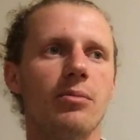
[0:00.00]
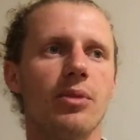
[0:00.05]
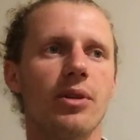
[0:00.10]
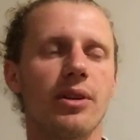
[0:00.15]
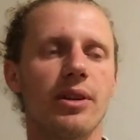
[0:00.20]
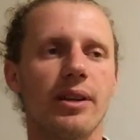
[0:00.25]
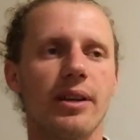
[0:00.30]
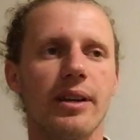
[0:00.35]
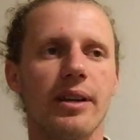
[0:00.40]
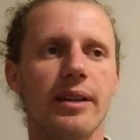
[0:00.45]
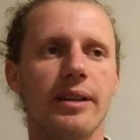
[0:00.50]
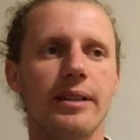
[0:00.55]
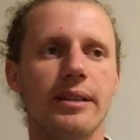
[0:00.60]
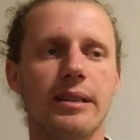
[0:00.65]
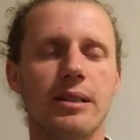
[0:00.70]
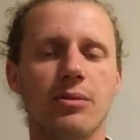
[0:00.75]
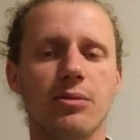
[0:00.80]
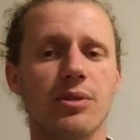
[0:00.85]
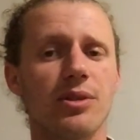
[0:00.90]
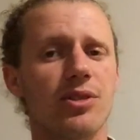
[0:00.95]
But
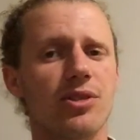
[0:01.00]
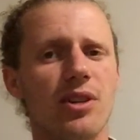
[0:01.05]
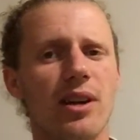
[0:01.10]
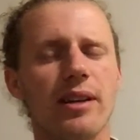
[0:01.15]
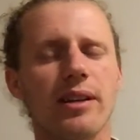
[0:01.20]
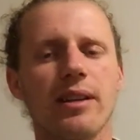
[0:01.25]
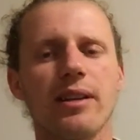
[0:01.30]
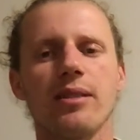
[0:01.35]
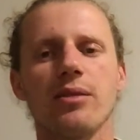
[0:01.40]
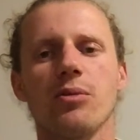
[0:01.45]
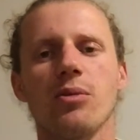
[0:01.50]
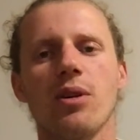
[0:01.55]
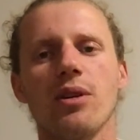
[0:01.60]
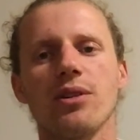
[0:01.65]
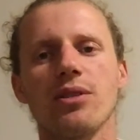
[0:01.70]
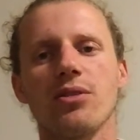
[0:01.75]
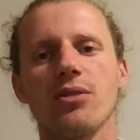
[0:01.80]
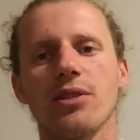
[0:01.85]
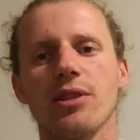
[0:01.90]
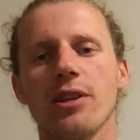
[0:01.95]
when you're trying to get the
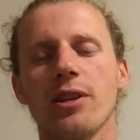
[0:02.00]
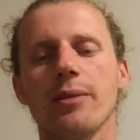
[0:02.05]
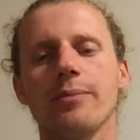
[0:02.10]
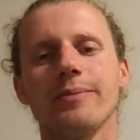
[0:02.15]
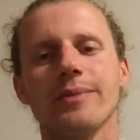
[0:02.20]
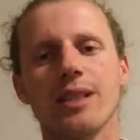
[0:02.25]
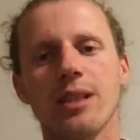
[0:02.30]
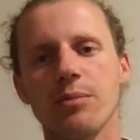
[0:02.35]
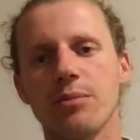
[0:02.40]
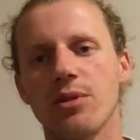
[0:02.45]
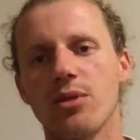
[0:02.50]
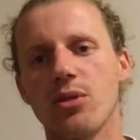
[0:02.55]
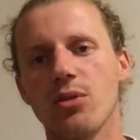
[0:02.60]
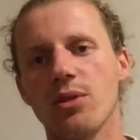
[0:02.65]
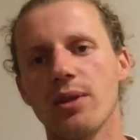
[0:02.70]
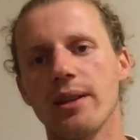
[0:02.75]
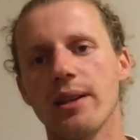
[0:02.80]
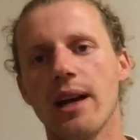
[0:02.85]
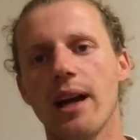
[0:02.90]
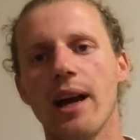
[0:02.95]
water cleared up, keep the
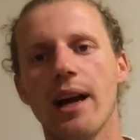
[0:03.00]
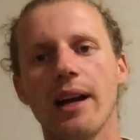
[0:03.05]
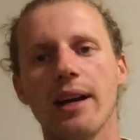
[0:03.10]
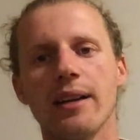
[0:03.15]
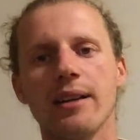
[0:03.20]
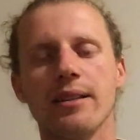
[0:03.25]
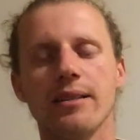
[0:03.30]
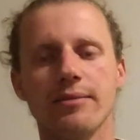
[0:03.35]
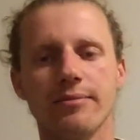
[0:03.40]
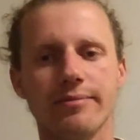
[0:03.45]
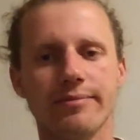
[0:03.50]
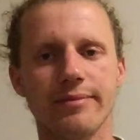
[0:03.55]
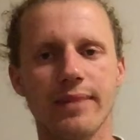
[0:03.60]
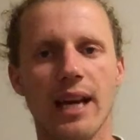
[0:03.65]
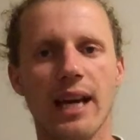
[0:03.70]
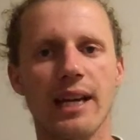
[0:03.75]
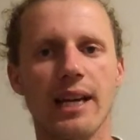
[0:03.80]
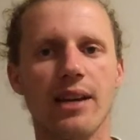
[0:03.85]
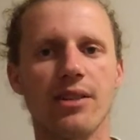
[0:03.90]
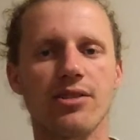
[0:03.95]
chlorine high,
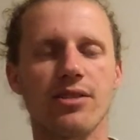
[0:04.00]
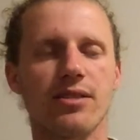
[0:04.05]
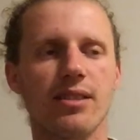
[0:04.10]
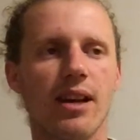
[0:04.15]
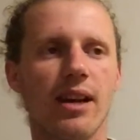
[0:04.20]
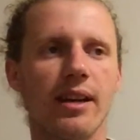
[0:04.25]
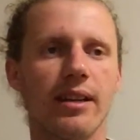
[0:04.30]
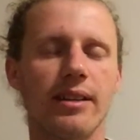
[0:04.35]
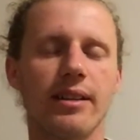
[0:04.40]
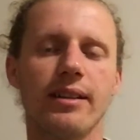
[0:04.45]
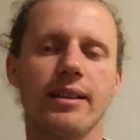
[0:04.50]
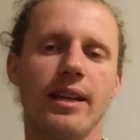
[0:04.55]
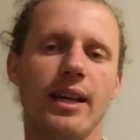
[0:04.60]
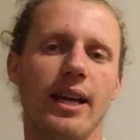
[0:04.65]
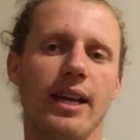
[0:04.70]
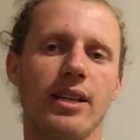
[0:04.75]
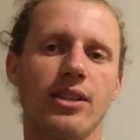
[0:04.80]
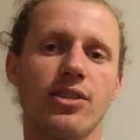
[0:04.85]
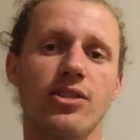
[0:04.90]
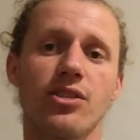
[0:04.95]
add algicide,
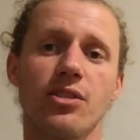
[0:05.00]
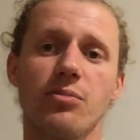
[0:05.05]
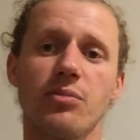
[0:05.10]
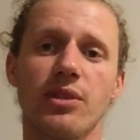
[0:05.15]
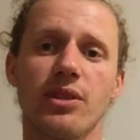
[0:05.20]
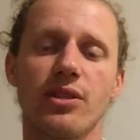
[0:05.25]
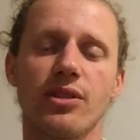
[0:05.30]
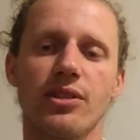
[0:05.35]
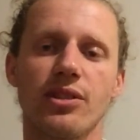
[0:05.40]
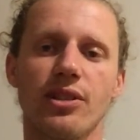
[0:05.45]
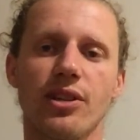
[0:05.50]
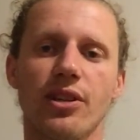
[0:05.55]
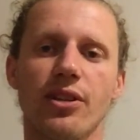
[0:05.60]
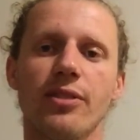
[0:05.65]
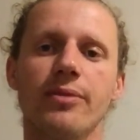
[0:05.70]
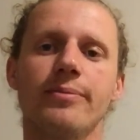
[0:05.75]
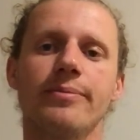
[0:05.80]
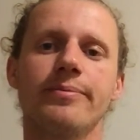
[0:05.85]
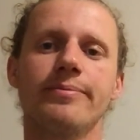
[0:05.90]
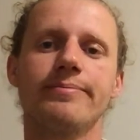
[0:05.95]
and you should be good to go.
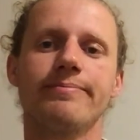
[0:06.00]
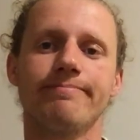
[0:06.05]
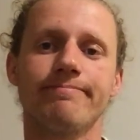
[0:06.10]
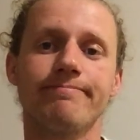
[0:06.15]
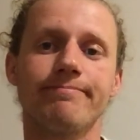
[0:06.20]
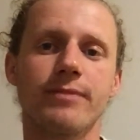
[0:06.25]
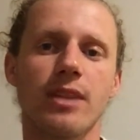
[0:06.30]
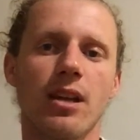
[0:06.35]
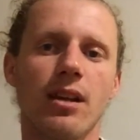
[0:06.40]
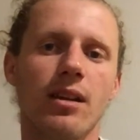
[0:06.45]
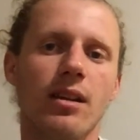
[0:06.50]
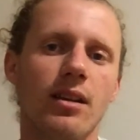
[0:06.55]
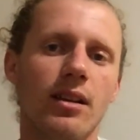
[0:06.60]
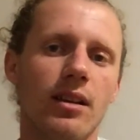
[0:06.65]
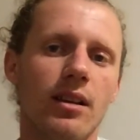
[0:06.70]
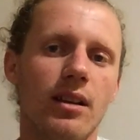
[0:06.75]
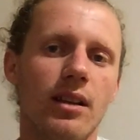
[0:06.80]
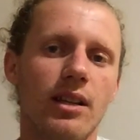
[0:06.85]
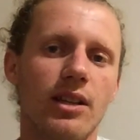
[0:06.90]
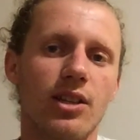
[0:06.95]

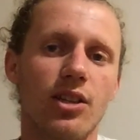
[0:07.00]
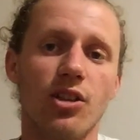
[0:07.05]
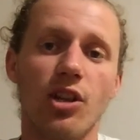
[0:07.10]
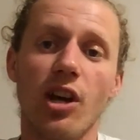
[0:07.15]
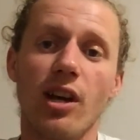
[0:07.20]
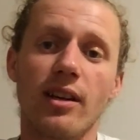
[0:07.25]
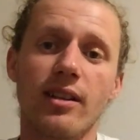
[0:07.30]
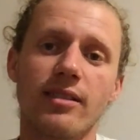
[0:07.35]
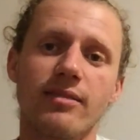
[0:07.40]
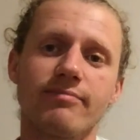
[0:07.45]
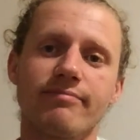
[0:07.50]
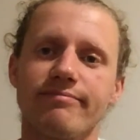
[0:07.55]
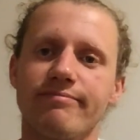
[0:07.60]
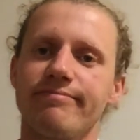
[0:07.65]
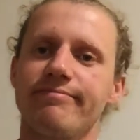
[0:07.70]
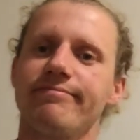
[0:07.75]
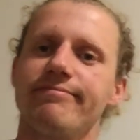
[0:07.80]
Good luck.